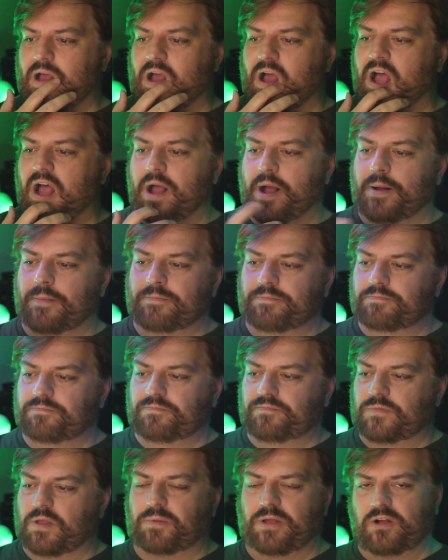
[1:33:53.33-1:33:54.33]

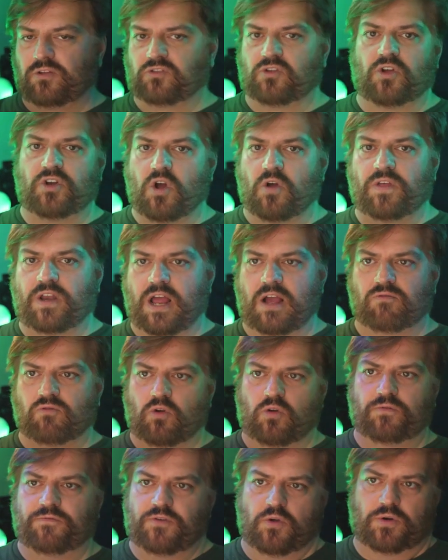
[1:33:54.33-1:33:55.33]
The players don't know that I
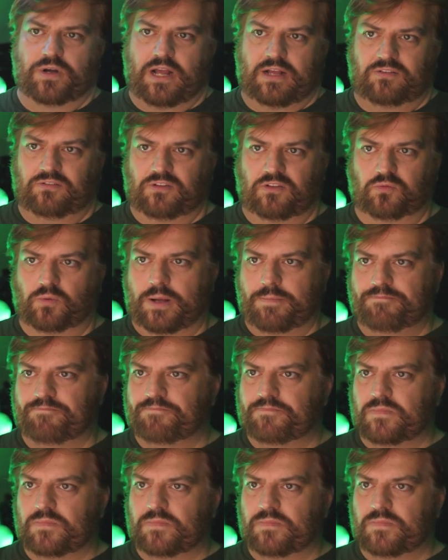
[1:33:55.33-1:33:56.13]
rolled fewer dice this way.